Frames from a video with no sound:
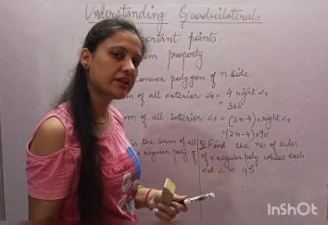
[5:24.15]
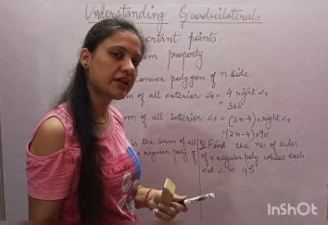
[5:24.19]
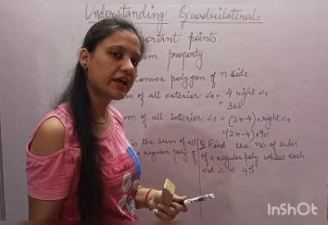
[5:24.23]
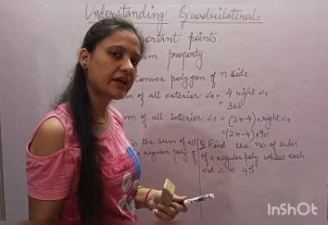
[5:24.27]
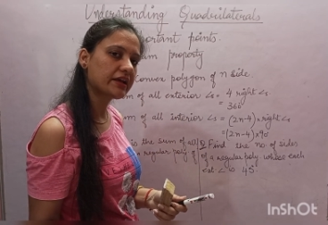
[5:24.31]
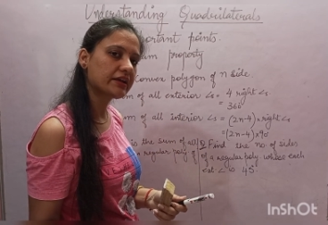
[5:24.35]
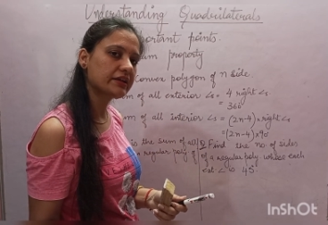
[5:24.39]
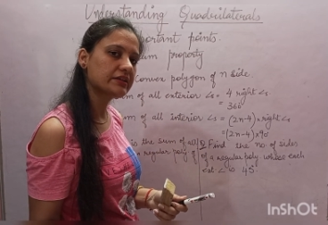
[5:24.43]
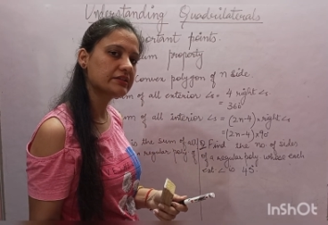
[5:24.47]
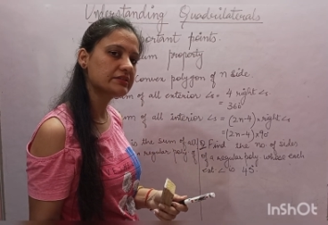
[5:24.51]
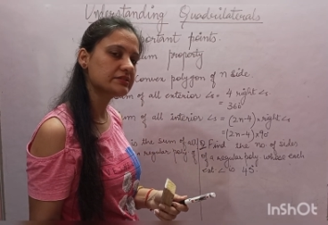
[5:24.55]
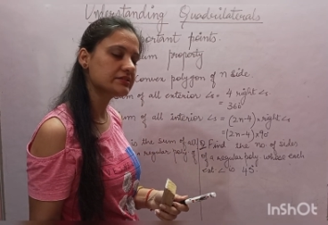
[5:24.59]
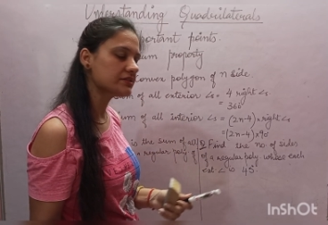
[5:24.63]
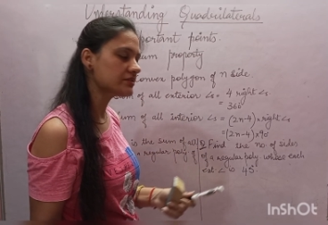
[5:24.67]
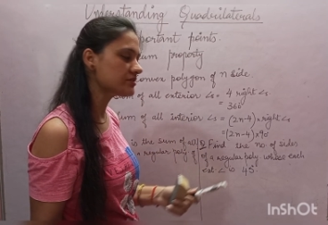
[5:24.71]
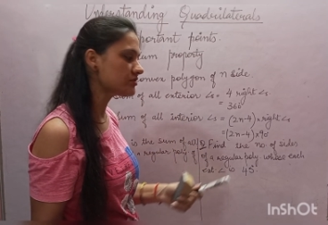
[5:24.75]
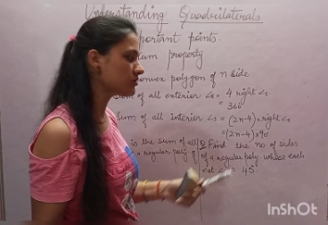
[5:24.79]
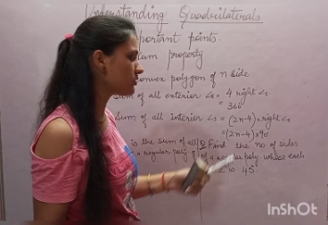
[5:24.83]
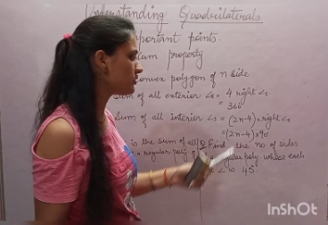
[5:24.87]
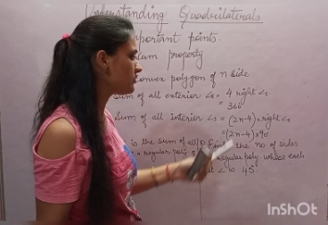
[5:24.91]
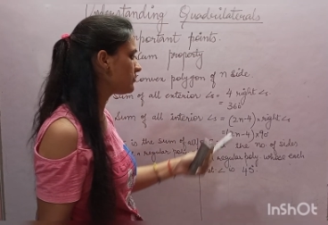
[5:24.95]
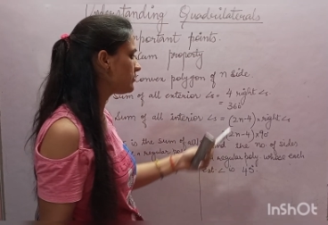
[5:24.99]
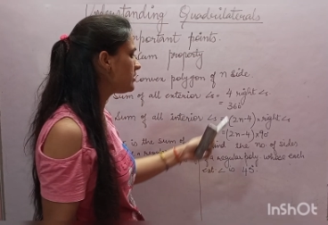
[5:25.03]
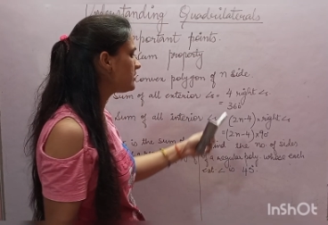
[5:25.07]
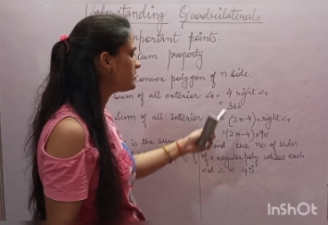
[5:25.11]
angles is
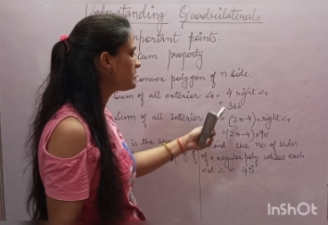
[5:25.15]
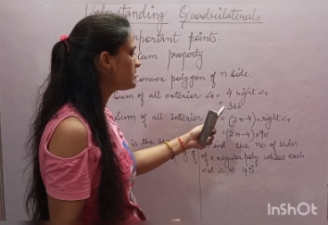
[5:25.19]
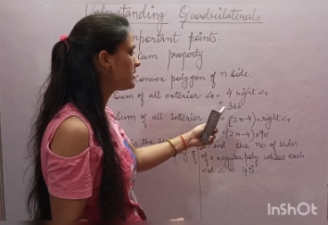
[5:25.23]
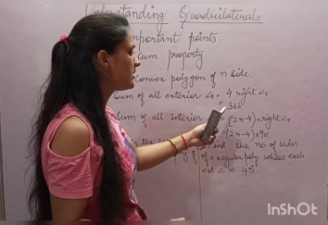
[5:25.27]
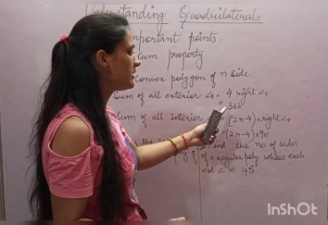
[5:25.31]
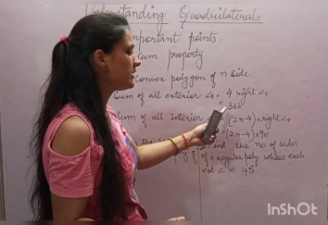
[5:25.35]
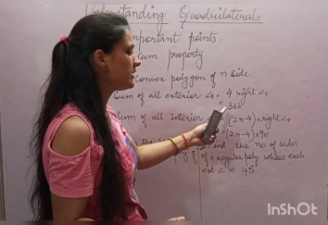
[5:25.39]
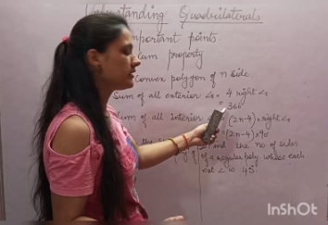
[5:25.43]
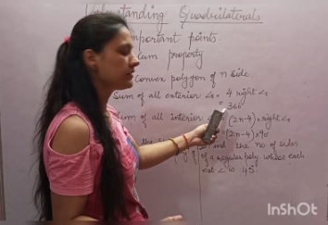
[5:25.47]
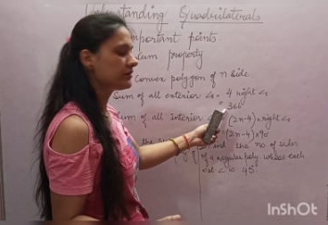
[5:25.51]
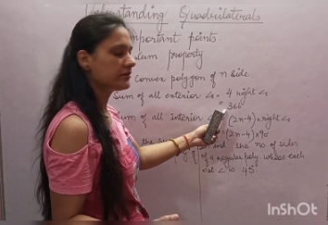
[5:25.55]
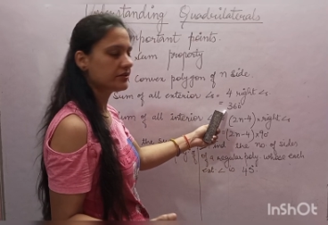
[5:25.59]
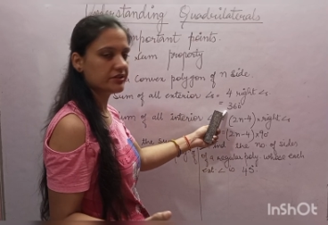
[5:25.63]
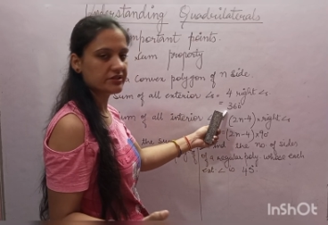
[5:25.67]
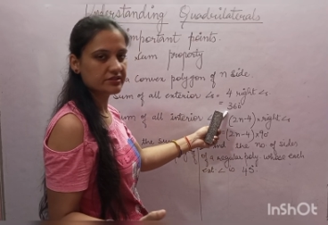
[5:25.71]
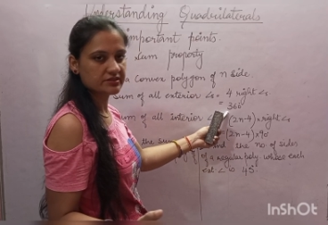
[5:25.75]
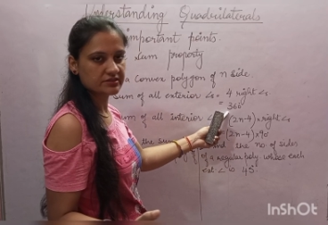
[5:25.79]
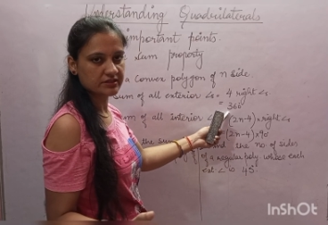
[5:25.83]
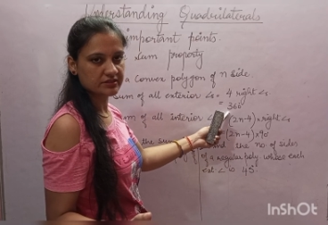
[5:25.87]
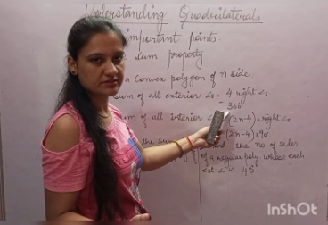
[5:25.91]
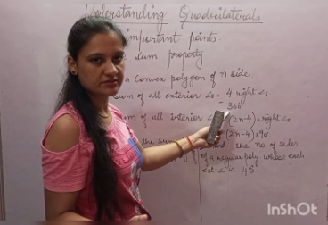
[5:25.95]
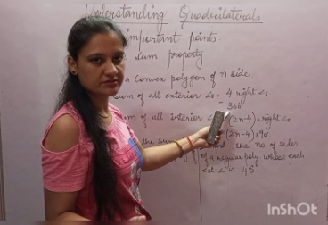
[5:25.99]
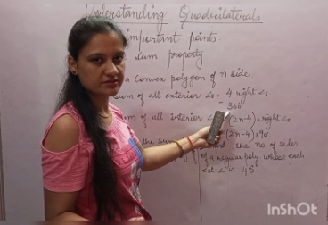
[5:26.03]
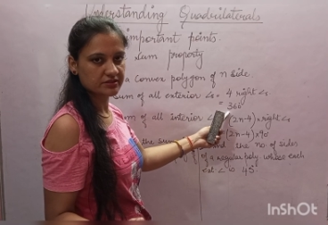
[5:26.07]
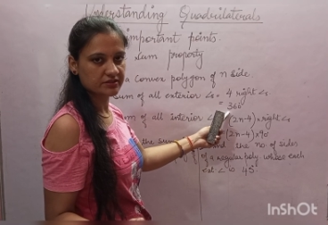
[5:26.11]
always
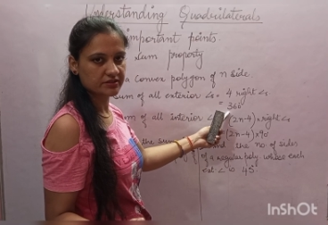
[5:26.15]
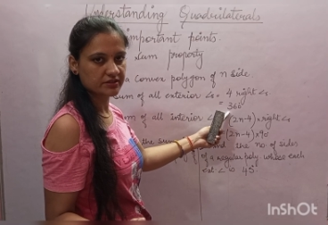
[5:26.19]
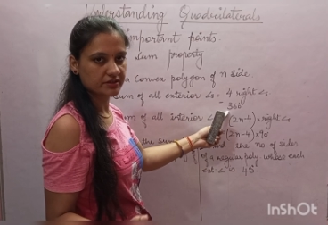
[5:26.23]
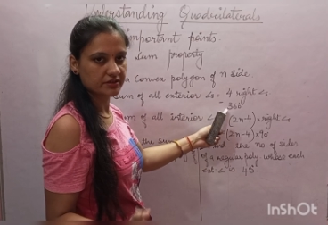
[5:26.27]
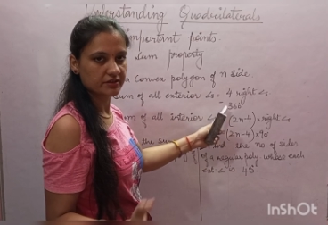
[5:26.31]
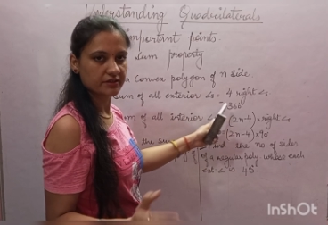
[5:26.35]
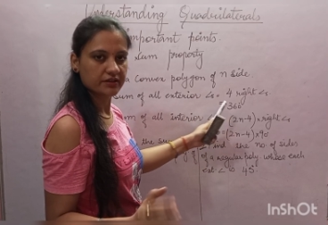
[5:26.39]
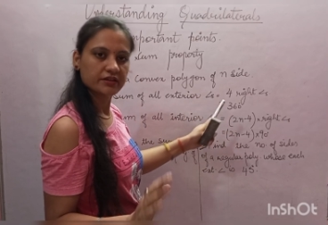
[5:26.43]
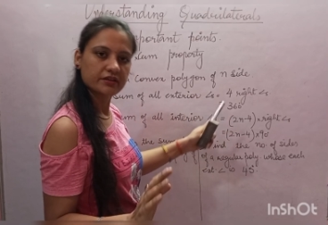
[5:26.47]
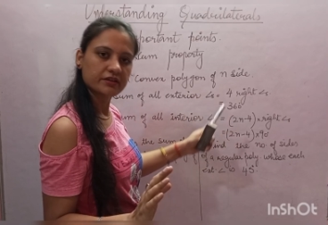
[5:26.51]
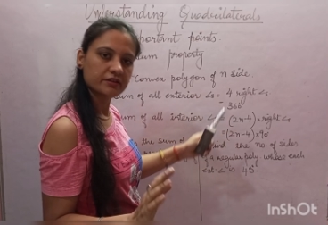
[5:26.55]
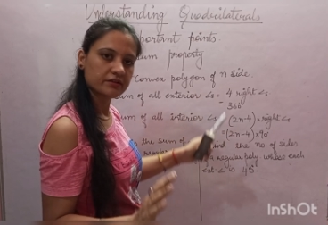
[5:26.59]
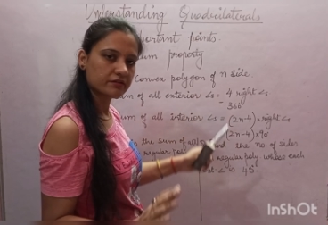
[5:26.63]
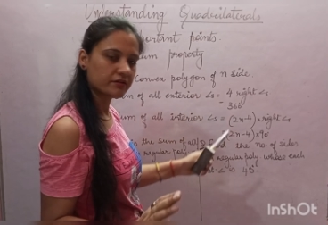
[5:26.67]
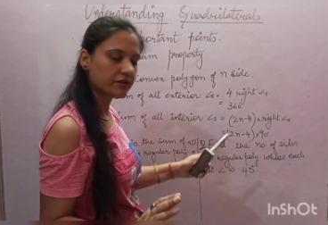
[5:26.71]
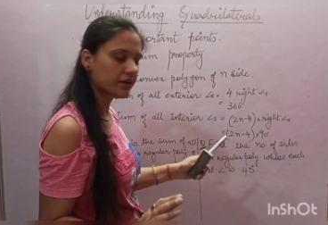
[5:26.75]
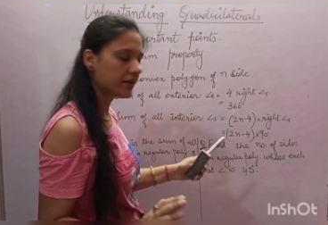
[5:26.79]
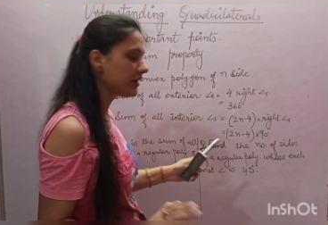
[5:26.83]
360 degree,